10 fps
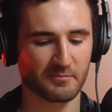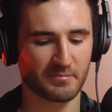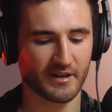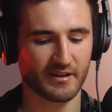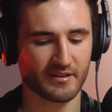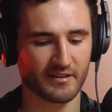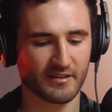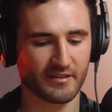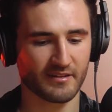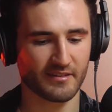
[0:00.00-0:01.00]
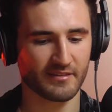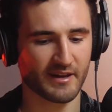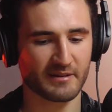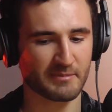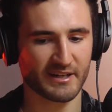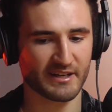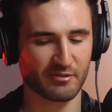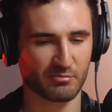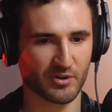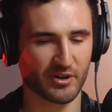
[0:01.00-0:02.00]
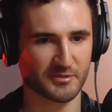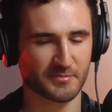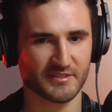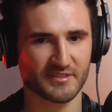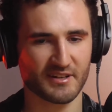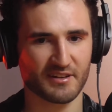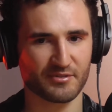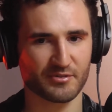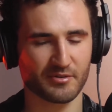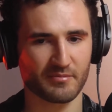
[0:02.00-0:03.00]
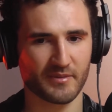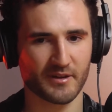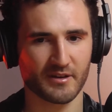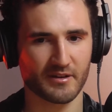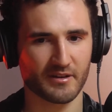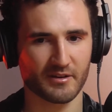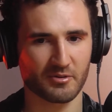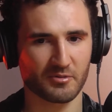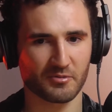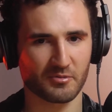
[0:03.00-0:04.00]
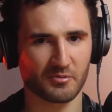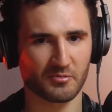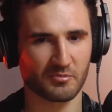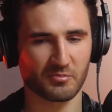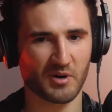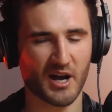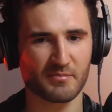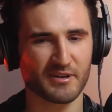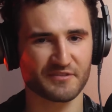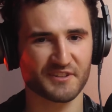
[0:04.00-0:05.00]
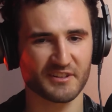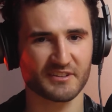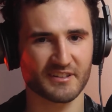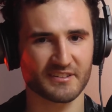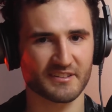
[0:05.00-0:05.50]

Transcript: but that made it even worse, because then I thought, why am I feeling like